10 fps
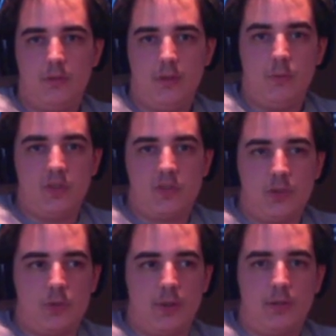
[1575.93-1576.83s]
It wants to
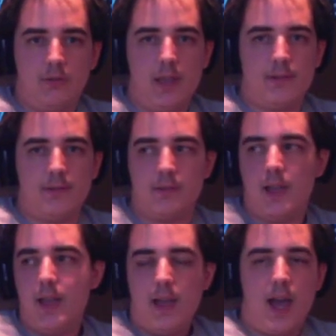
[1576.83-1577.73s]
join the races.
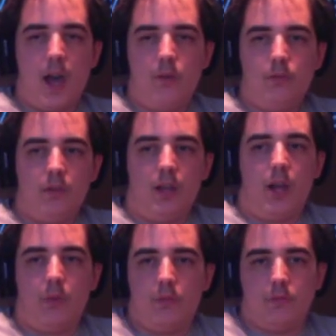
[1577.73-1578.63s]

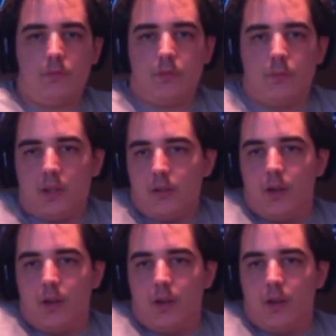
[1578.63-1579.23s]
What do?